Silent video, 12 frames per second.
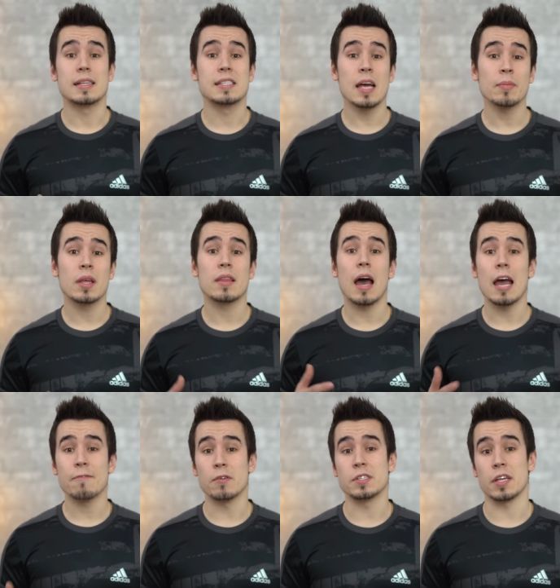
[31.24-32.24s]
except that the
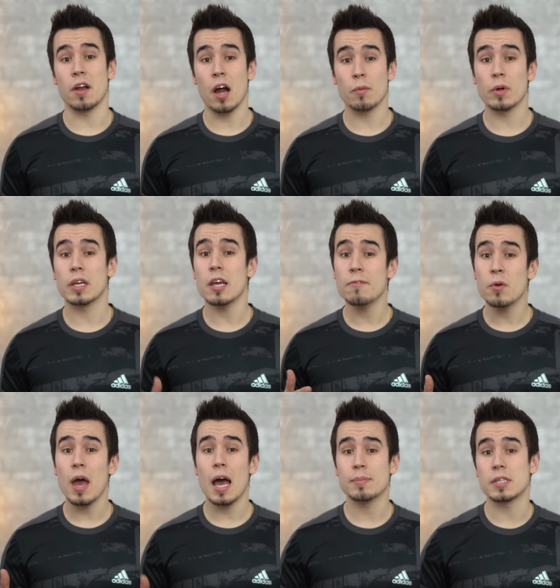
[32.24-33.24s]
iPhone XR will give
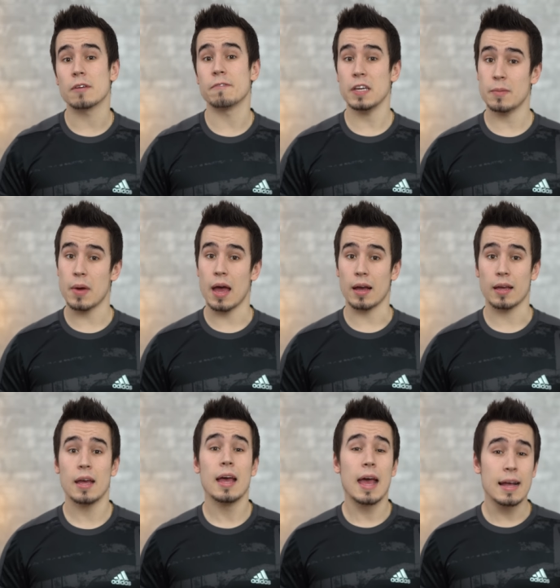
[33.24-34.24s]
you haptic feedback,
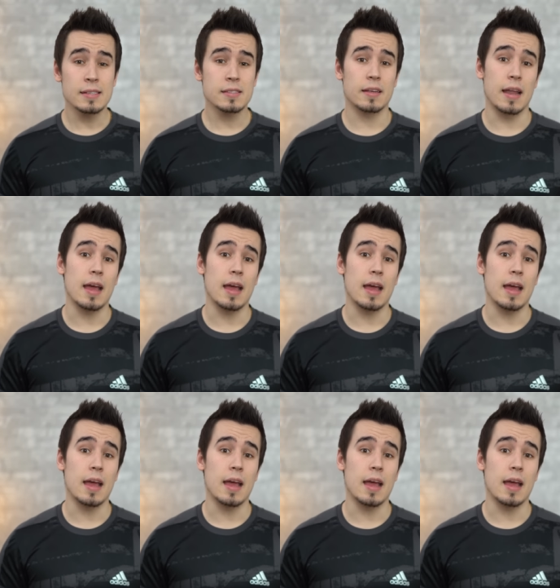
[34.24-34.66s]
hence the